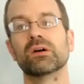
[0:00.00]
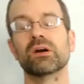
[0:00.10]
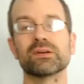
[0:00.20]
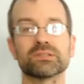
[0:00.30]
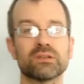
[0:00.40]

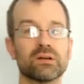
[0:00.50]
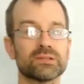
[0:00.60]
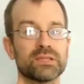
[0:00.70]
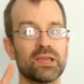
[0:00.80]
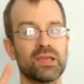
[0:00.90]
All
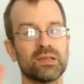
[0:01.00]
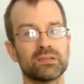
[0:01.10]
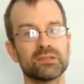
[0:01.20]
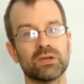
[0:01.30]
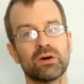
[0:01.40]
songs
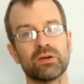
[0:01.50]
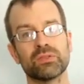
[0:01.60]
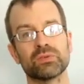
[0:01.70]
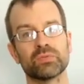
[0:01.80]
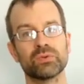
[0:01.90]
end
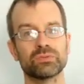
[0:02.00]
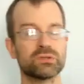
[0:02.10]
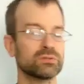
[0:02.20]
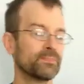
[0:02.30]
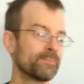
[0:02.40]
on the
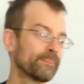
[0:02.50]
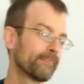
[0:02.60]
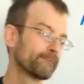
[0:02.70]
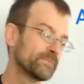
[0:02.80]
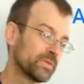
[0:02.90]
root.
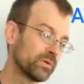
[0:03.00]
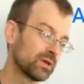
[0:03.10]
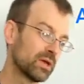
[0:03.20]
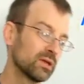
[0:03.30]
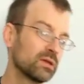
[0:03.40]

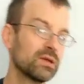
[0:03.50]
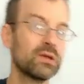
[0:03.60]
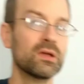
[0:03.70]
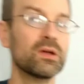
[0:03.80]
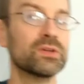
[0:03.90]
Okay?
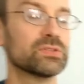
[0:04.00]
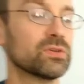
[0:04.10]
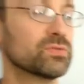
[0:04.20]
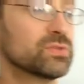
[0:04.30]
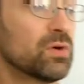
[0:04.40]

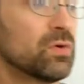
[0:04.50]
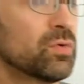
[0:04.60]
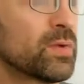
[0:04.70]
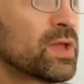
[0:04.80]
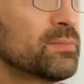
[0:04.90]
So
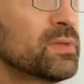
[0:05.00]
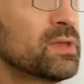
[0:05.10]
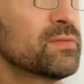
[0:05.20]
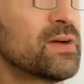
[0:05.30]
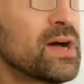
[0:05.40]
Do, Re,
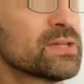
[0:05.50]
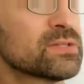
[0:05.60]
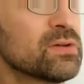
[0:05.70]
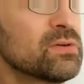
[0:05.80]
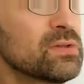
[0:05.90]
Mi, Fa,
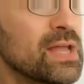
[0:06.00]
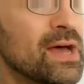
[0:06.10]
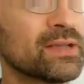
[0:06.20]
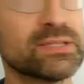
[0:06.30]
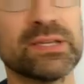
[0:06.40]
Sol,
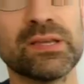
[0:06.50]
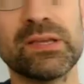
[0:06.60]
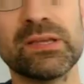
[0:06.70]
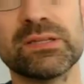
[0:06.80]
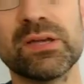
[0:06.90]
La,
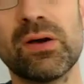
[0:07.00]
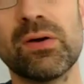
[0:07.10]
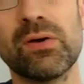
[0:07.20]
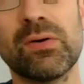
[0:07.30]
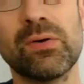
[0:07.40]
Ti,
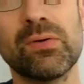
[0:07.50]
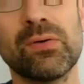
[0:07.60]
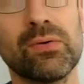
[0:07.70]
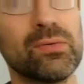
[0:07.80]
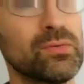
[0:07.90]

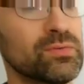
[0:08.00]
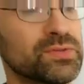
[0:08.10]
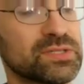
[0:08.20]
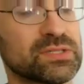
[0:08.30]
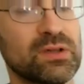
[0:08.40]
Do.
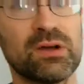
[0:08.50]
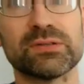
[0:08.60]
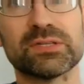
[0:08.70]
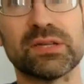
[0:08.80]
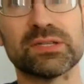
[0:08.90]
This
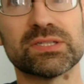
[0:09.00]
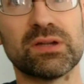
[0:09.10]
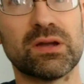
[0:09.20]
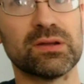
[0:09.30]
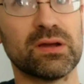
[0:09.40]
song's going to
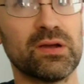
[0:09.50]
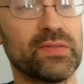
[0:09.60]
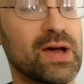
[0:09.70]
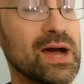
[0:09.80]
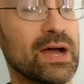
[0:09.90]
start
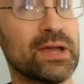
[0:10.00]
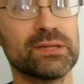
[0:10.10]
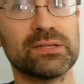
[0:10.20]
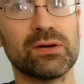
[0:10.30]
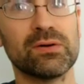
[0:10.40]
on the
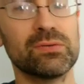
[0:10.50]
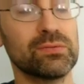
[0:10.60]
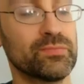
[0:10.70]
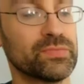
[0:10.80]
high Do.